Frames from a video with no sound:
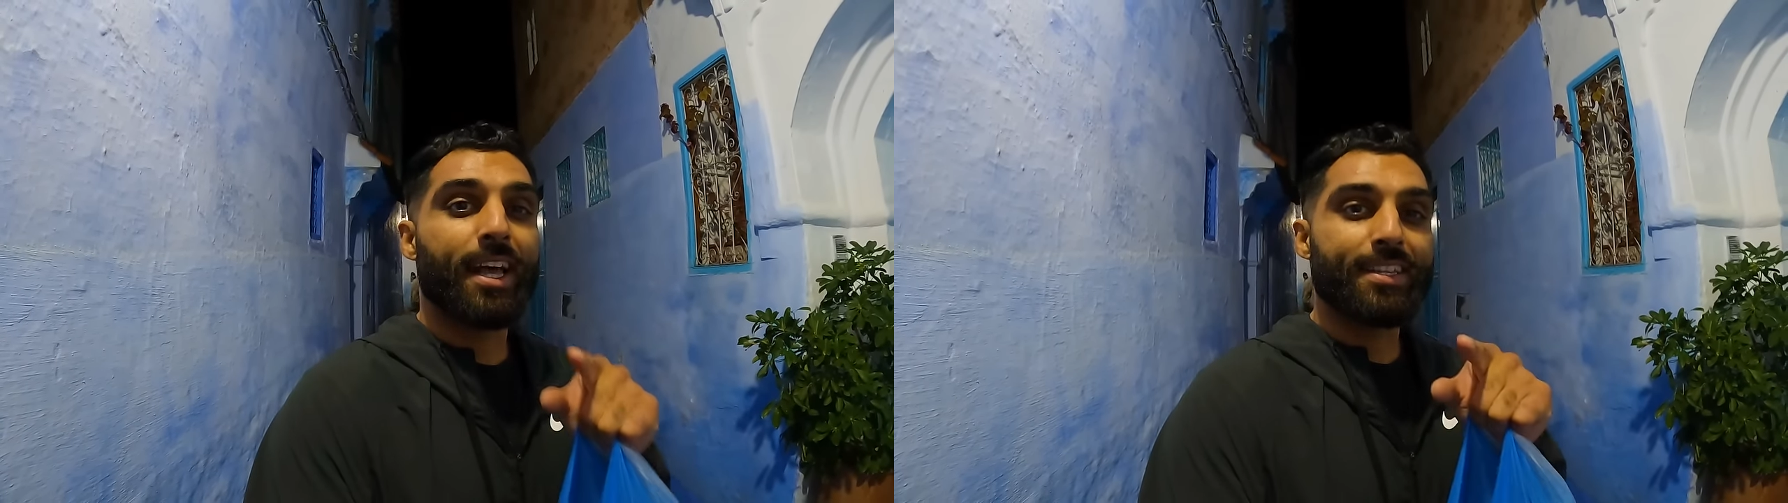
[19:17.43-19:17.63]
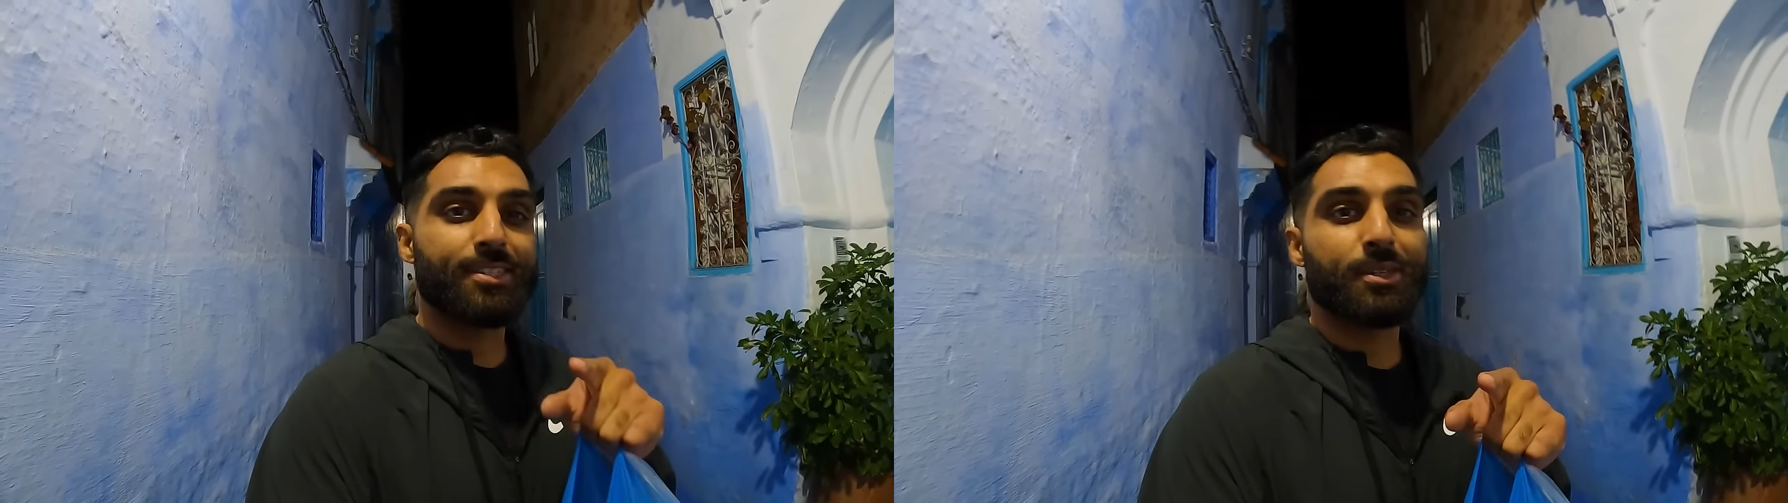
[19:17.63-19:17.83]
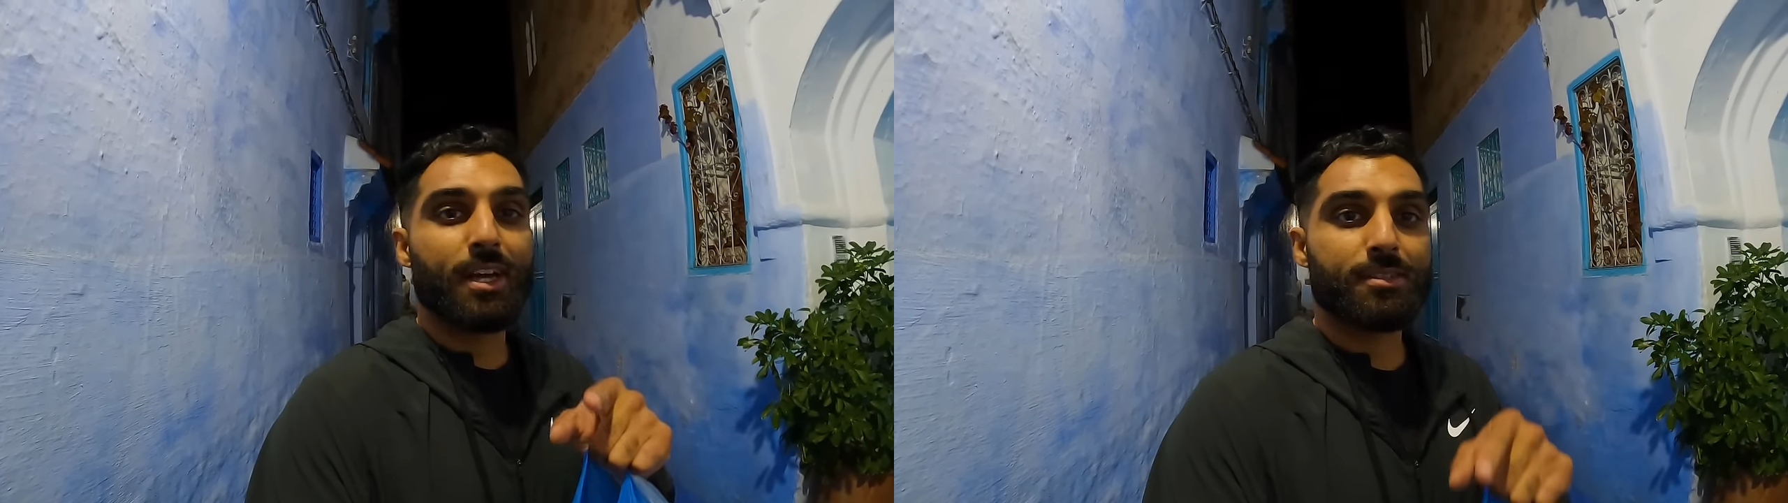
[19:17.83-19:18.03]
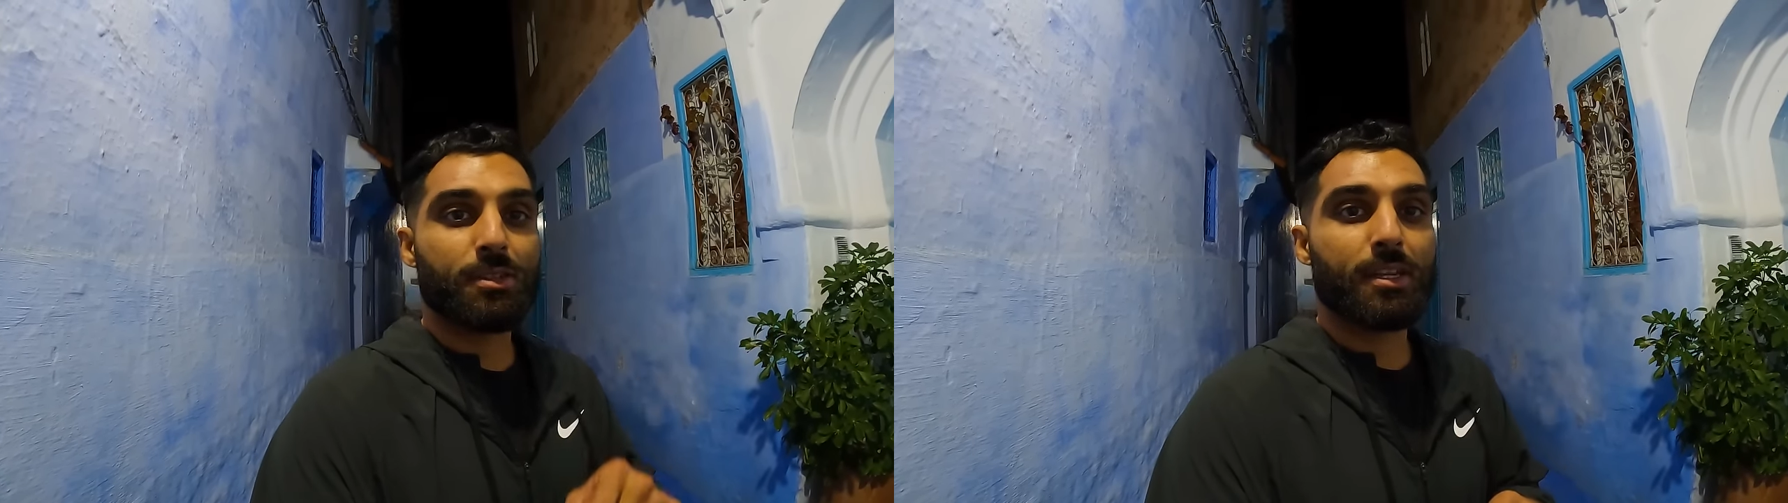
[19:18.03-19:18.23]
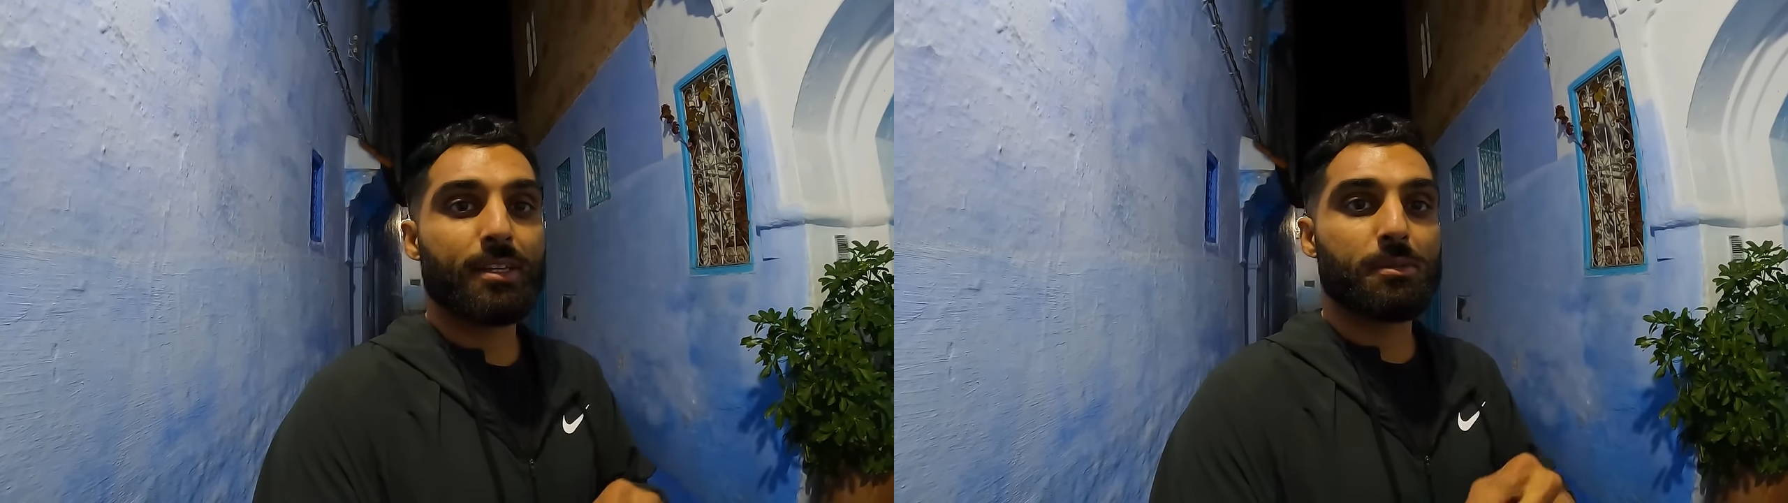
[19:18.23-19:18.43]
I'll see you guys
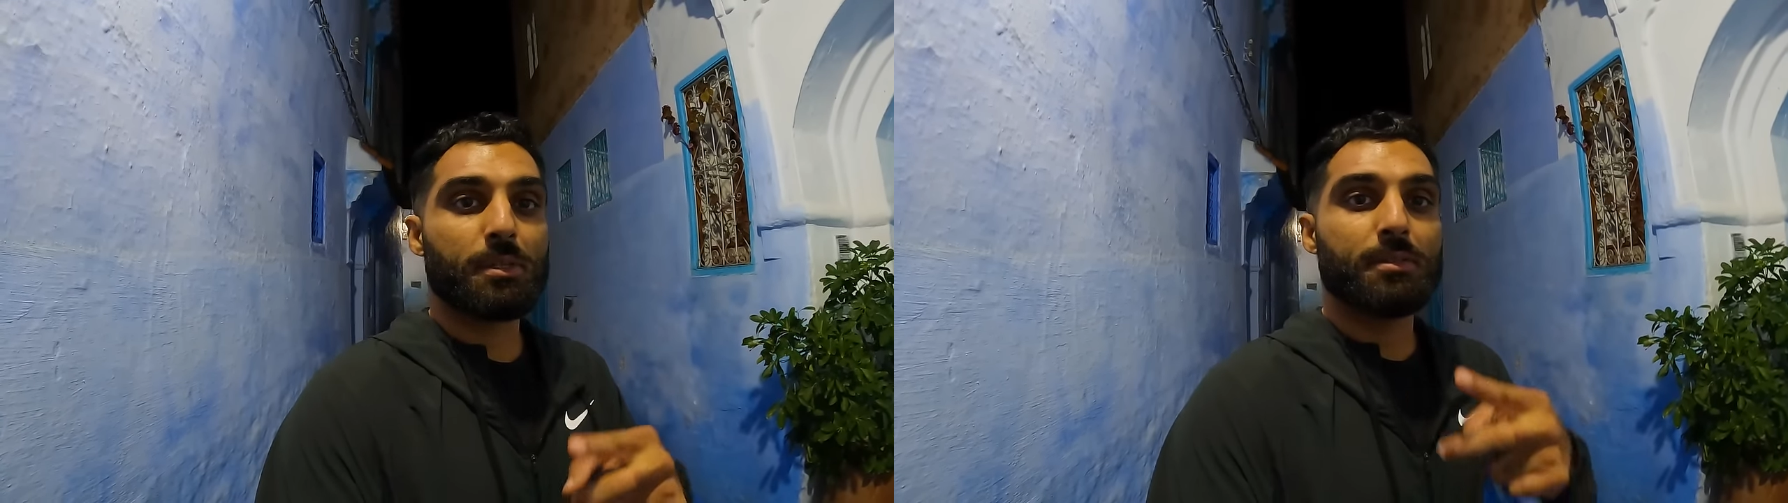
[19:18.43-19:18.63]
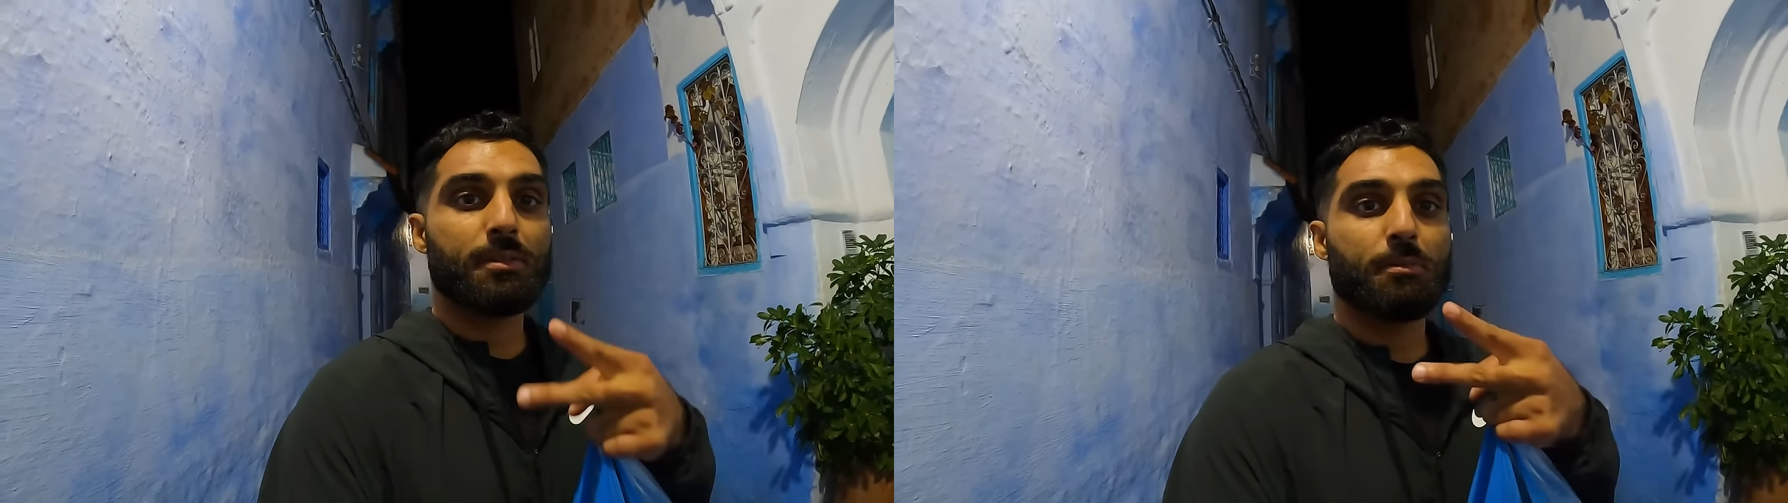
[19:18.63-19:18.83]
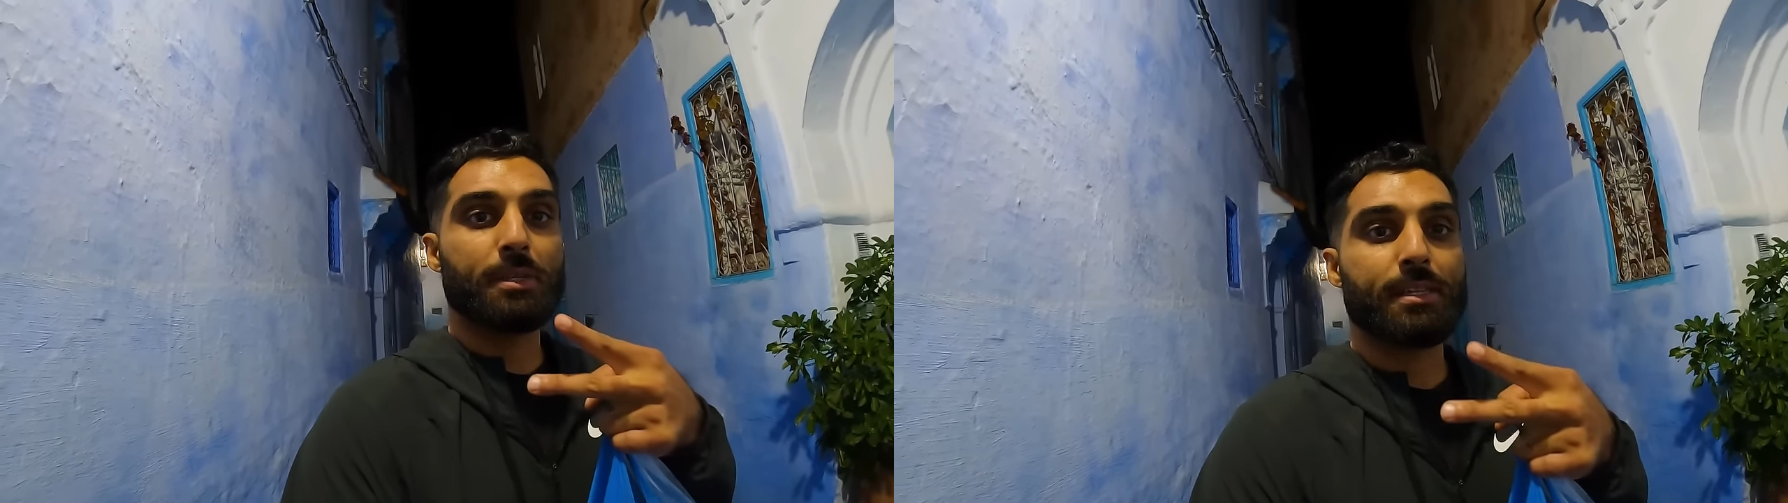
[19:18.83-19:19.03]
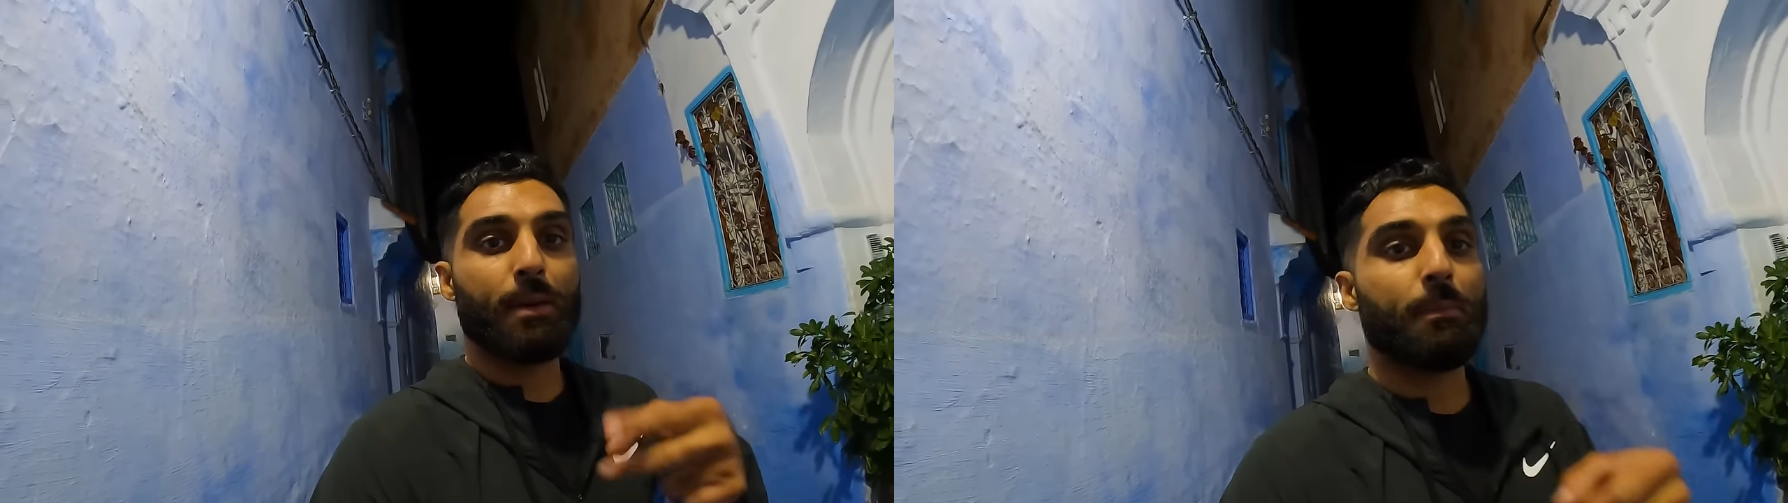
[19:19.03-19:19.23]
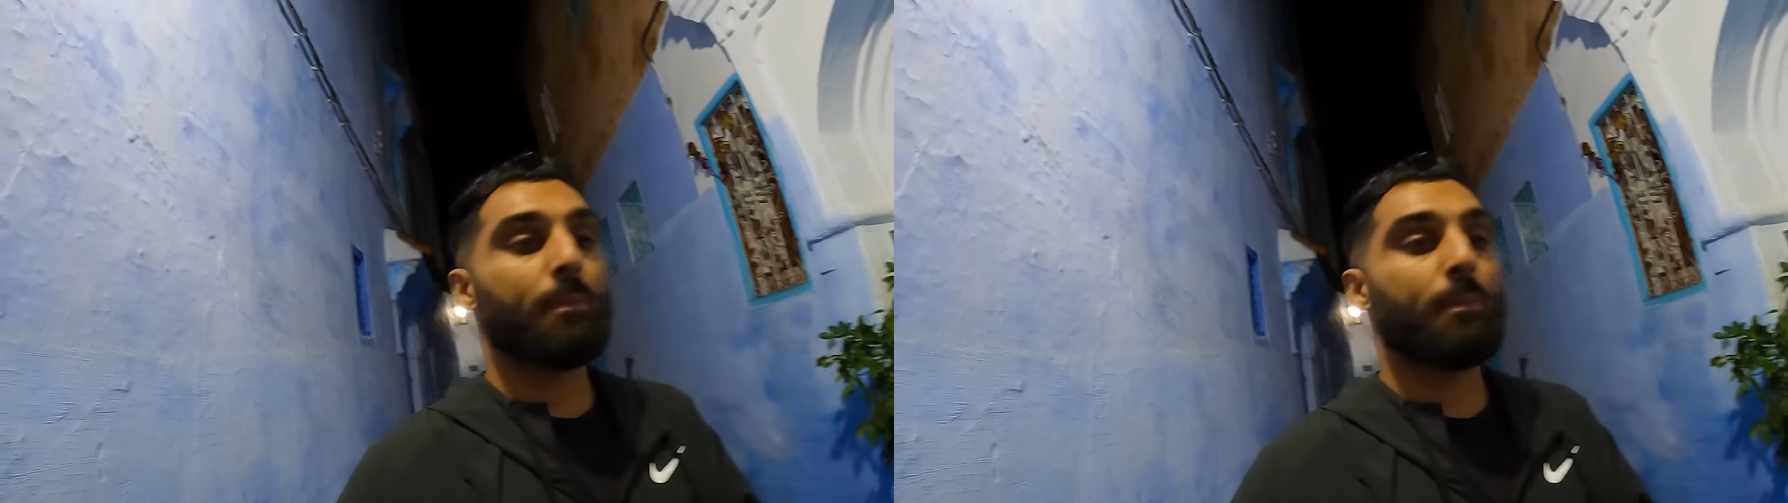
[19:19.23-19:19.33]
on the next one. Peace out.